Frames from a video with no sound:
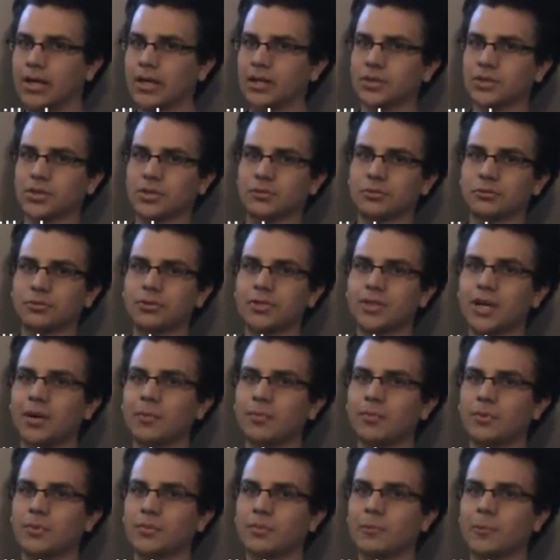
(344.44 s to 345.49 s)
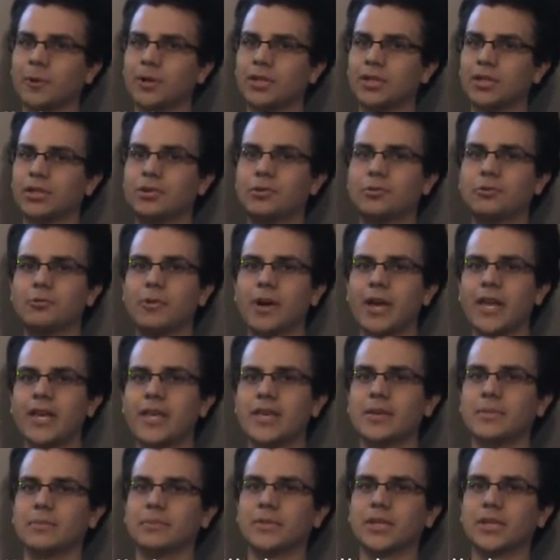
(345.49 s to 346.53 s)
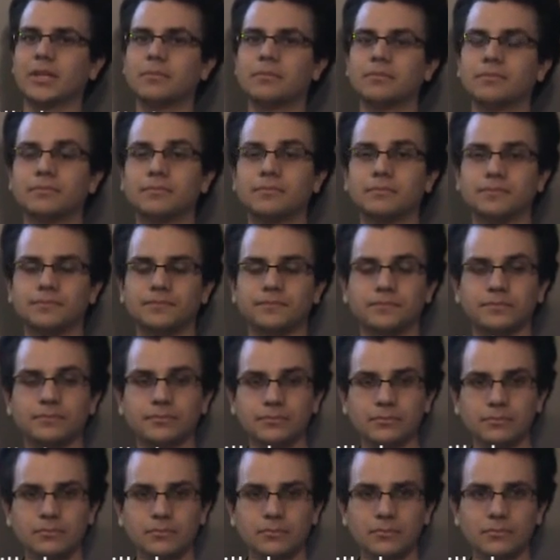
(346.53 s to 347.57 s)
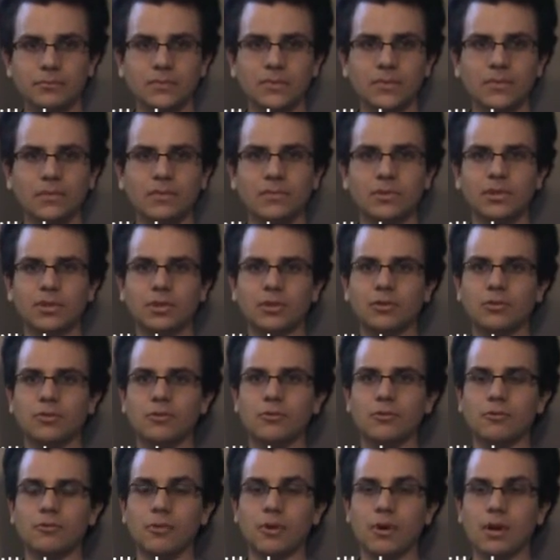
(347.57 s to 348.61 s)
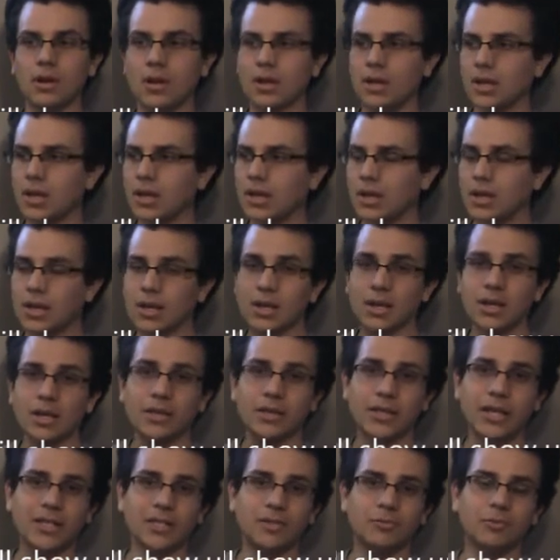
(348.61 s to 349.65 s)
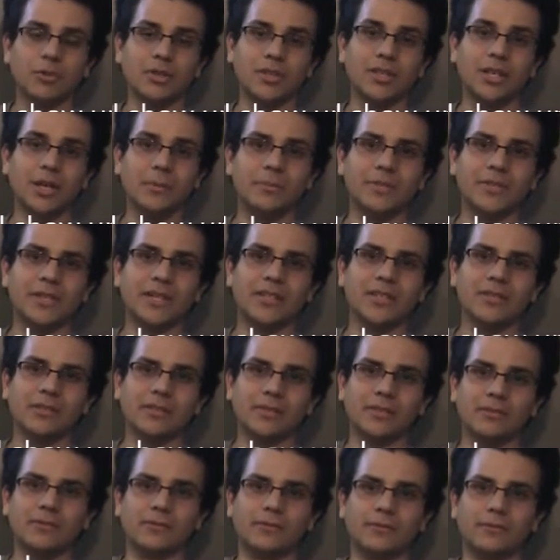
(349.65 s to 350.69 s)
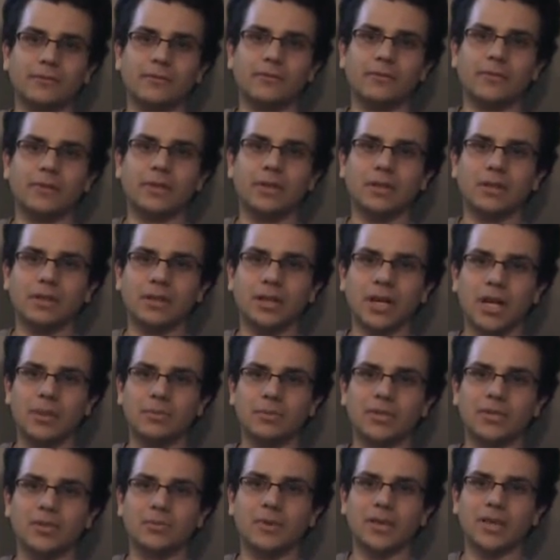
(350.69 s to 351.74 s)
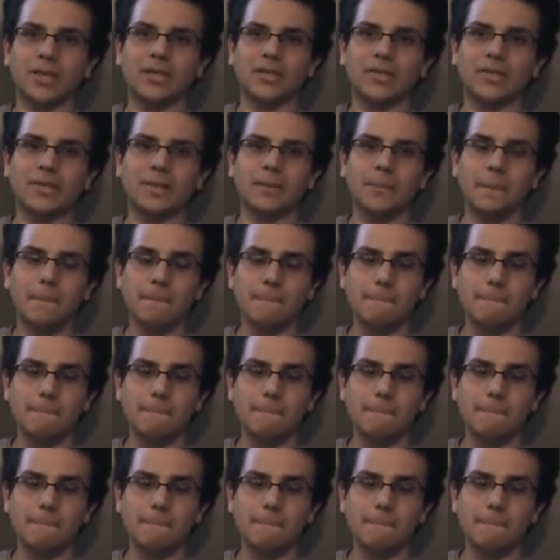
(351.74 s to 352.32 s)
screwed up when you aimed. So that's one of the upsides of hyperspace,